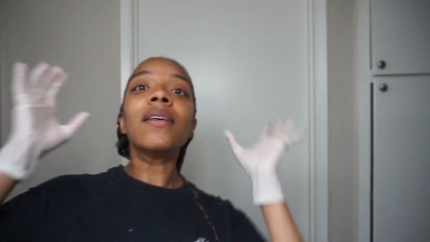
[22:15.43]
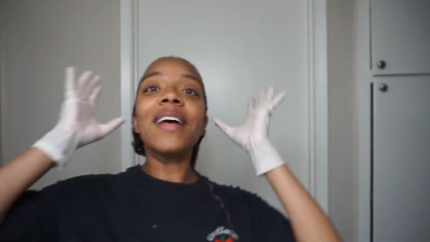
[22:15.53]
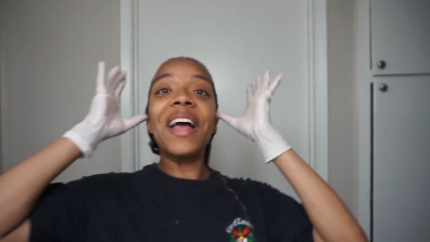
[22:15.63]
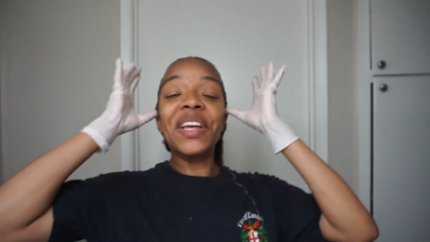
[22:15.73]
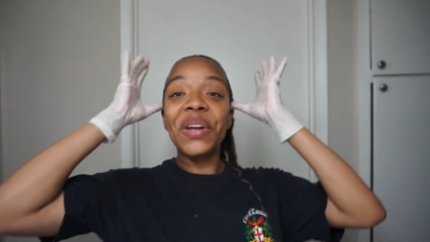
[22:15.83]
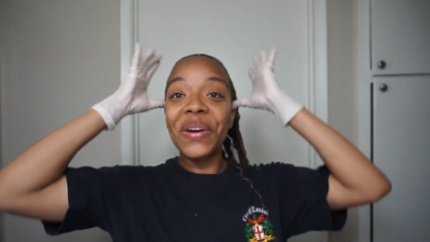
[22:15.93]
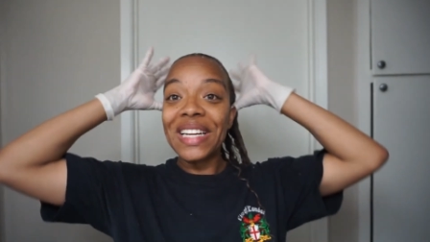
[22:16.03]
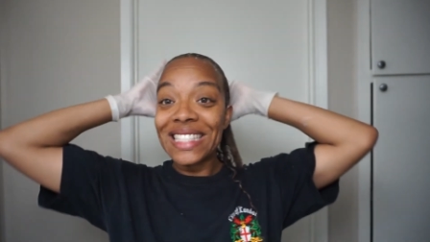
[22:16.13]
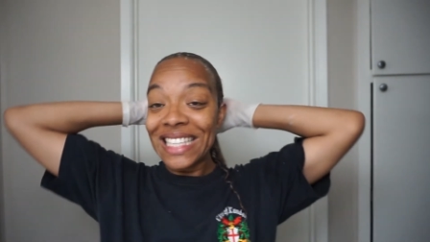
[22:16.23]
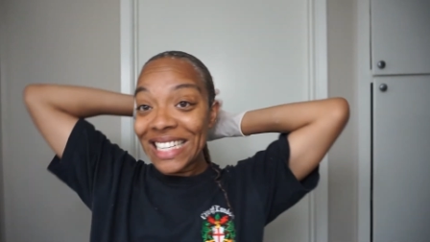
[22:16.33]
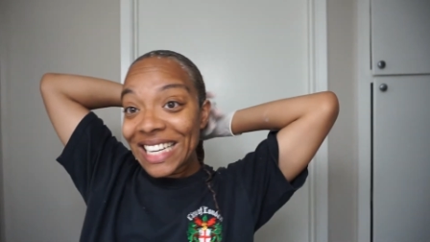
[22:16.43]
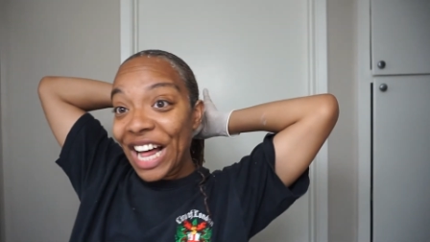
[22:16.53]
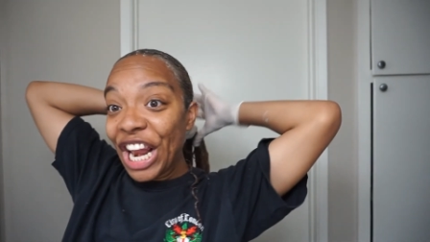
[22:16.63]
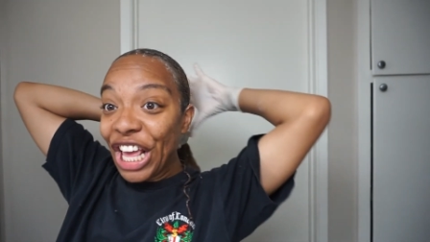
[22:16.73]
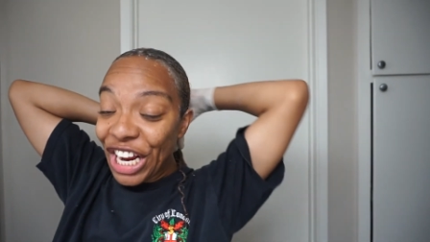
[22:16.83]
I can already see the
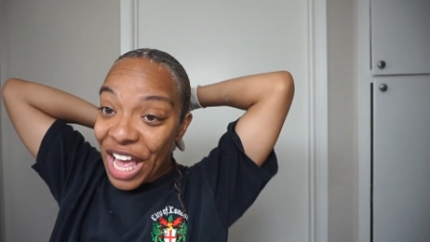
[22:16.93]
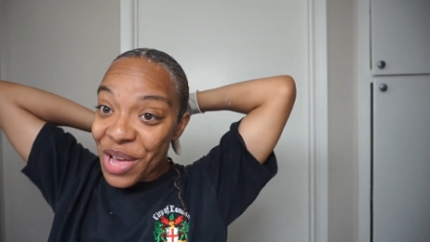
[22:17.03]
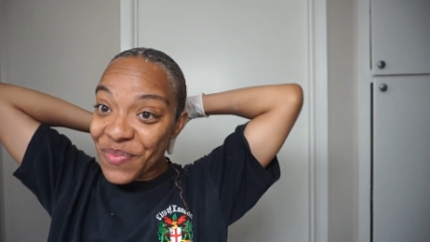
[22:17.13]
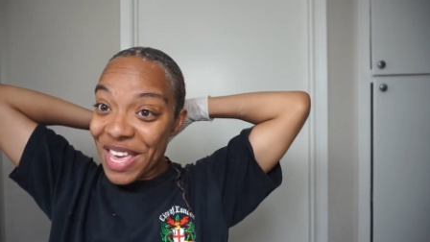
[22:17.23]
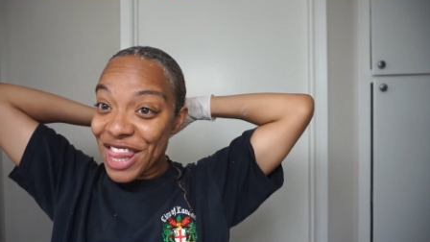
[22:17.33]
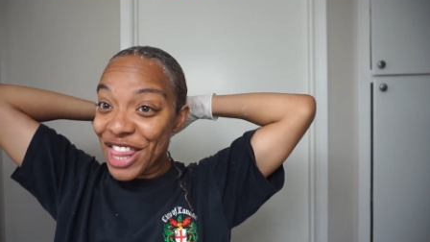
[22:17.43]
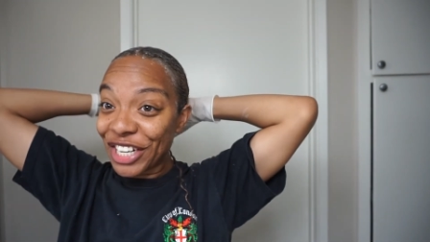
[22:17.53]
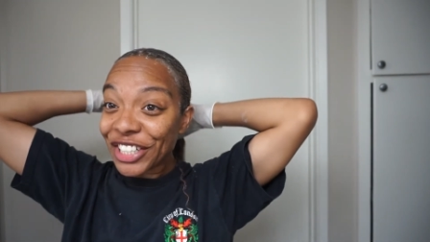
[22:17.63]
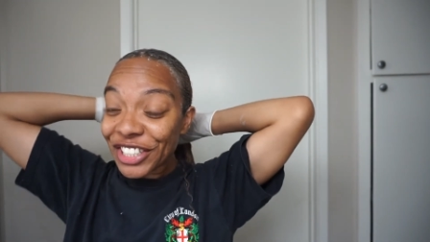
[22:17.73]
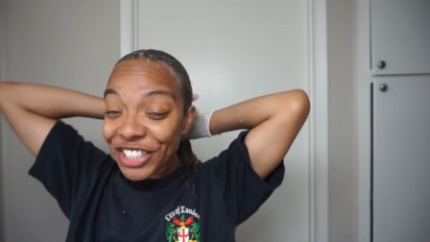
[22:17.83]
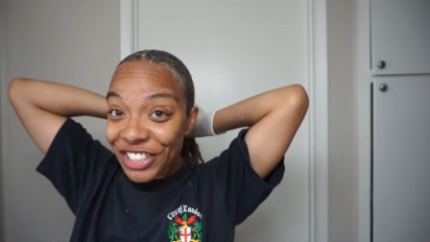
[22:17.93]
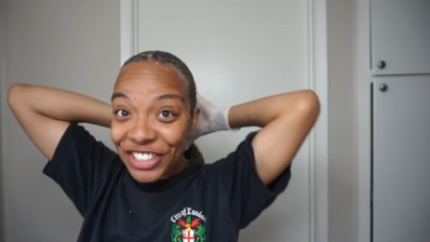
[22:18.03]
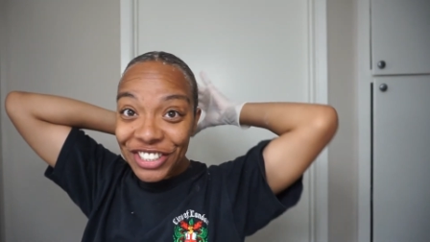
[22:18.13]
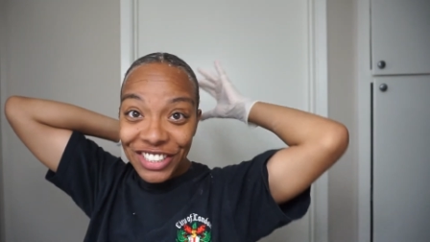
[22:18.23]
color coming through.